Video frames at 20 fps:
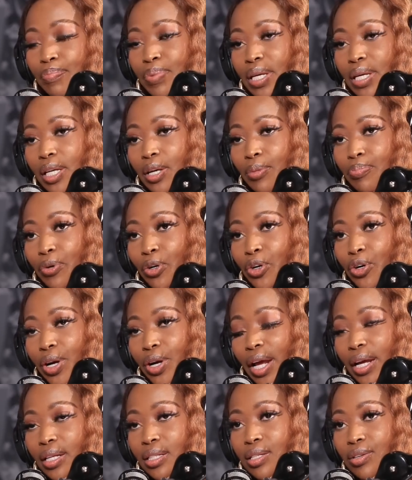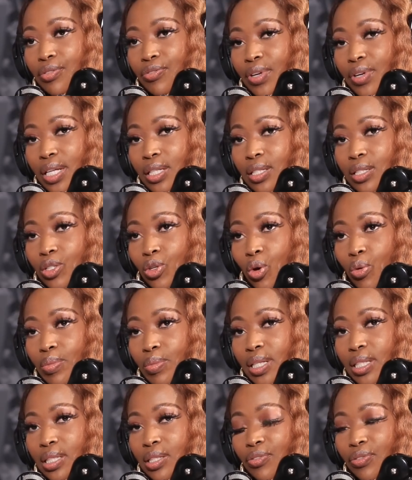Being a creative in so
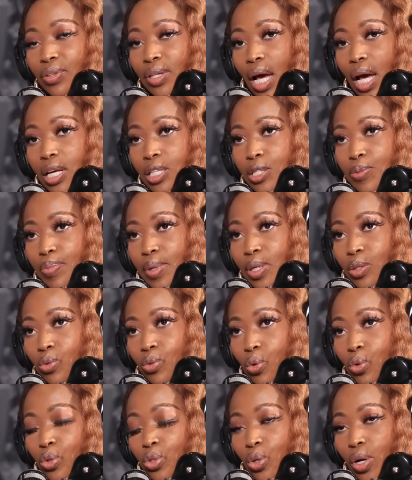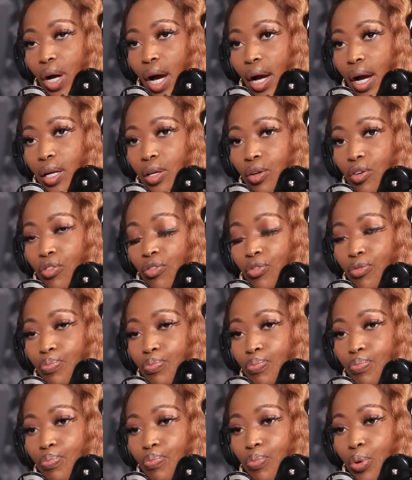many different aspects also kind of
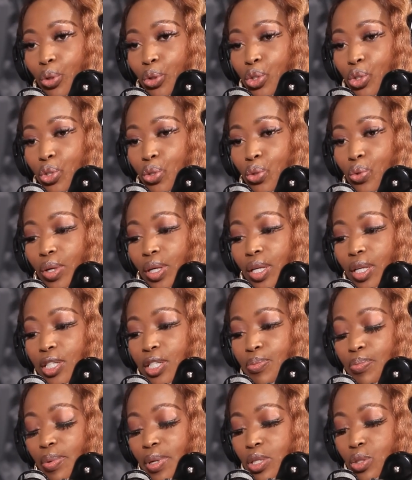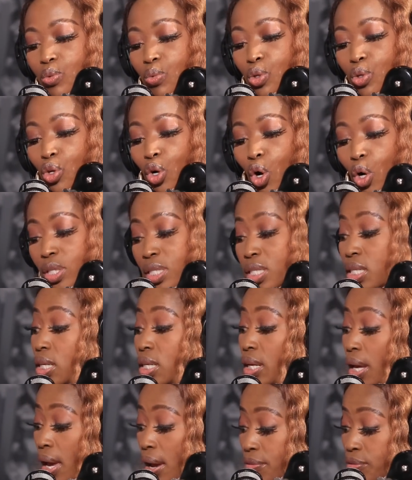puts you in a space where you're
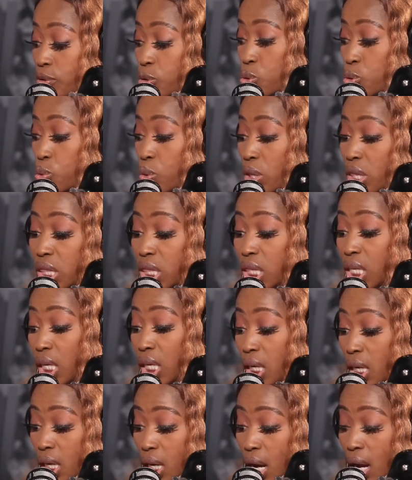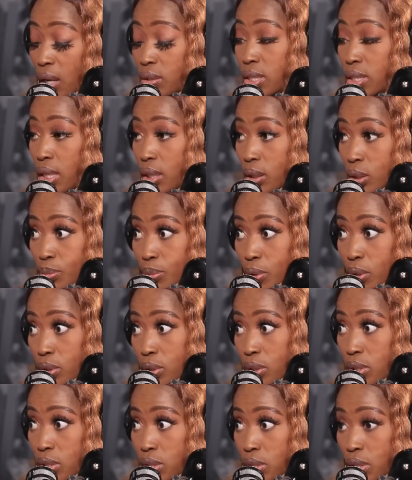constantly having to think outside the
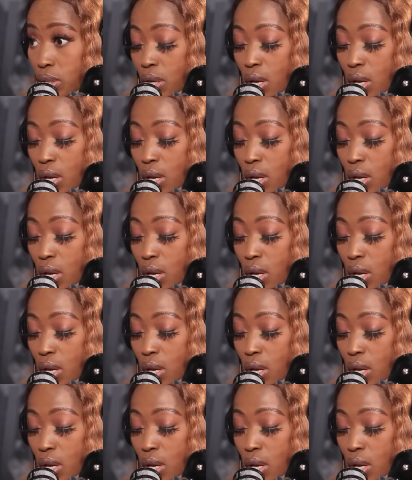box.